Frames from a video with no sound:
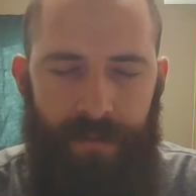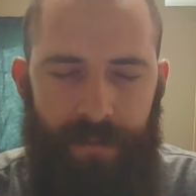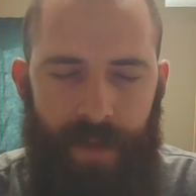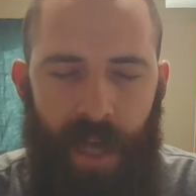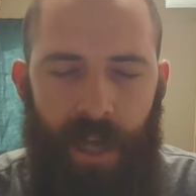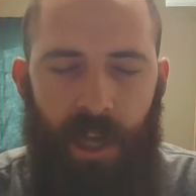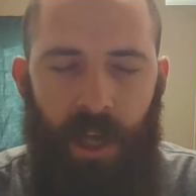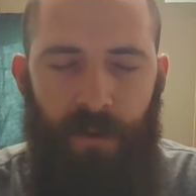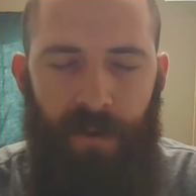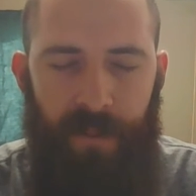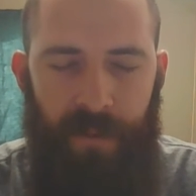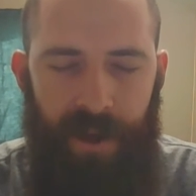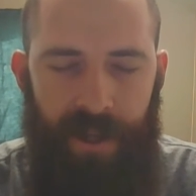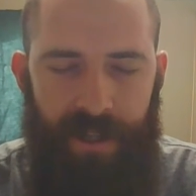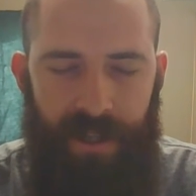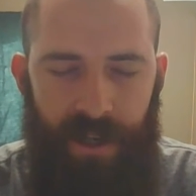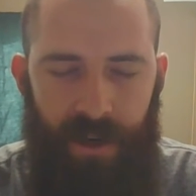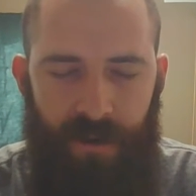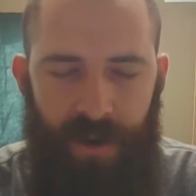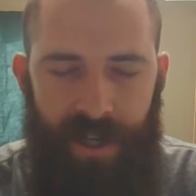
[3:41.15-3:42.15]
Thank you. We pray
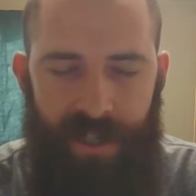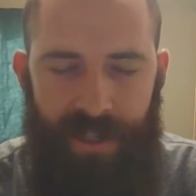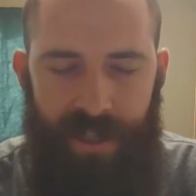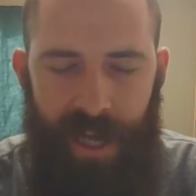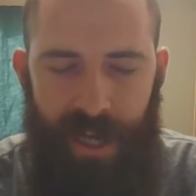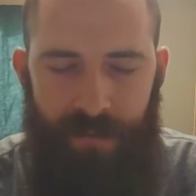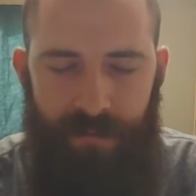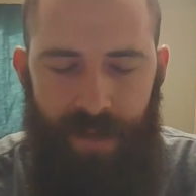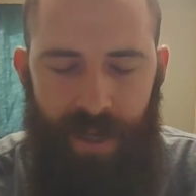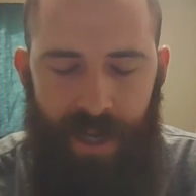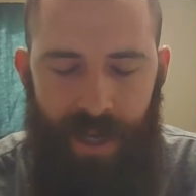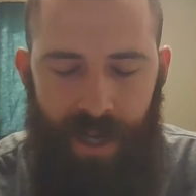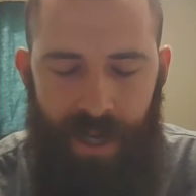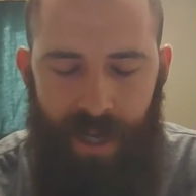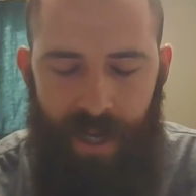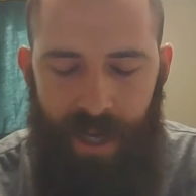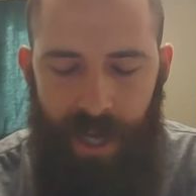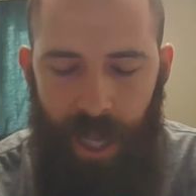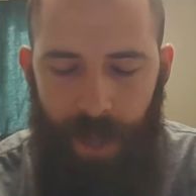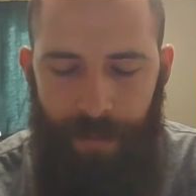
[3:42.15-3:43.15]
this in Christ's name.
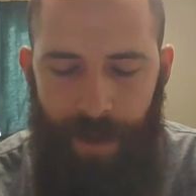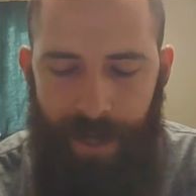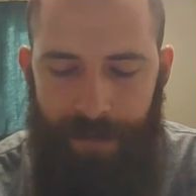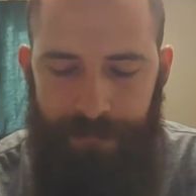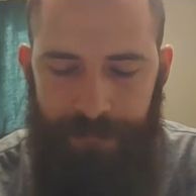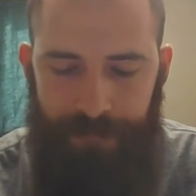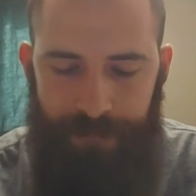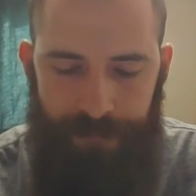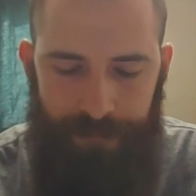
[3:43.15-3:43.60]
Amen.